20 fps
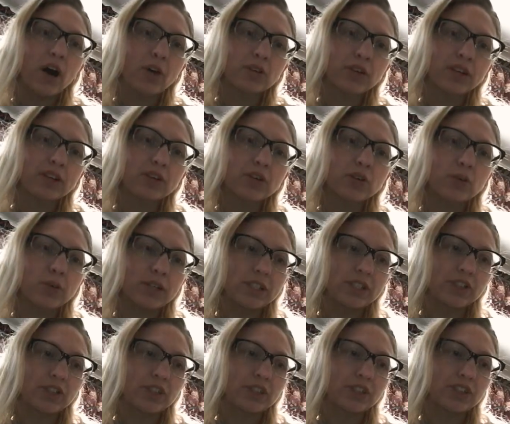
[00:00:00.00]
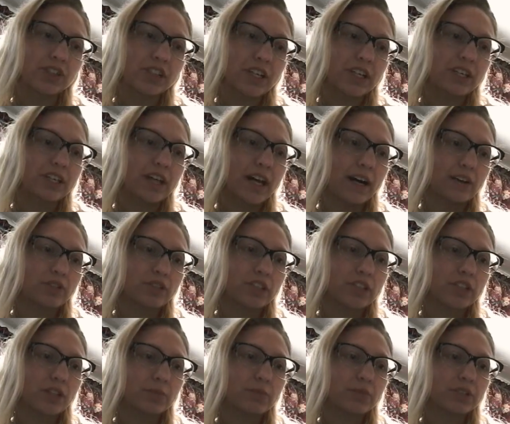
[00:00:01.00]
Only the questions set out
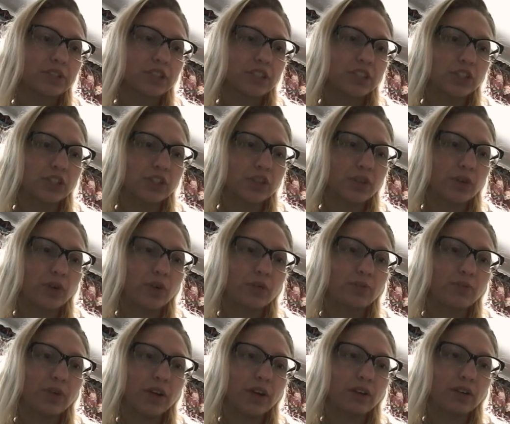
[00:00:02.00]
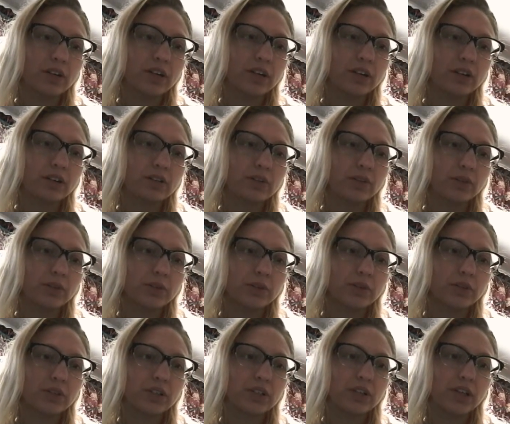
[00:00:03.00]
in the petition or fairly
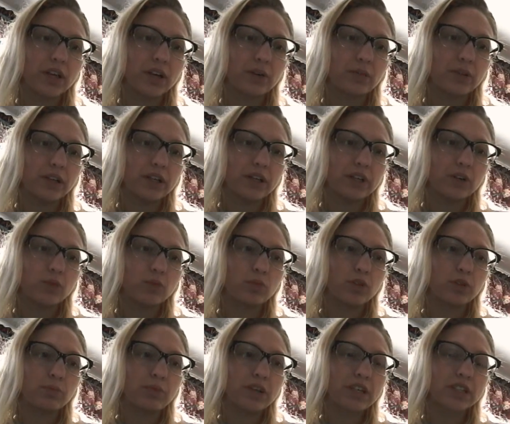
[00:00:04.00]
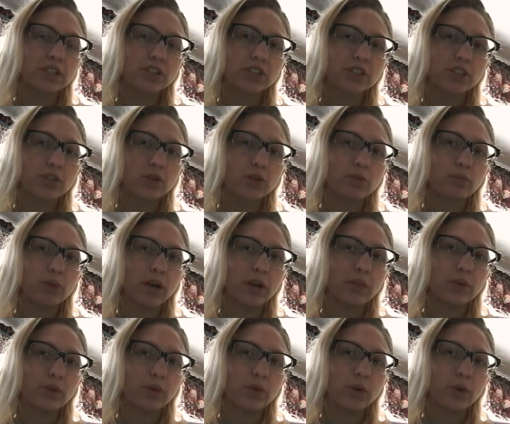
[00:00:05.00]
included therein will be considered
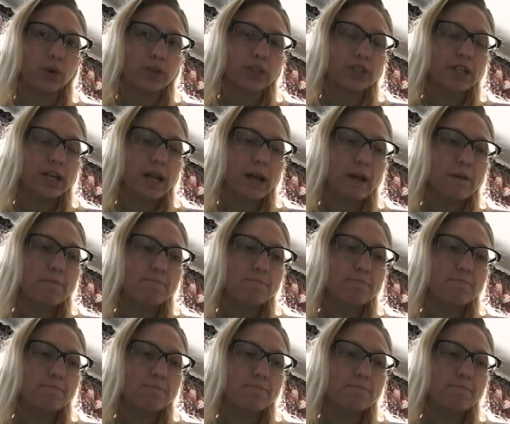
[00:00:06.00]
by the court.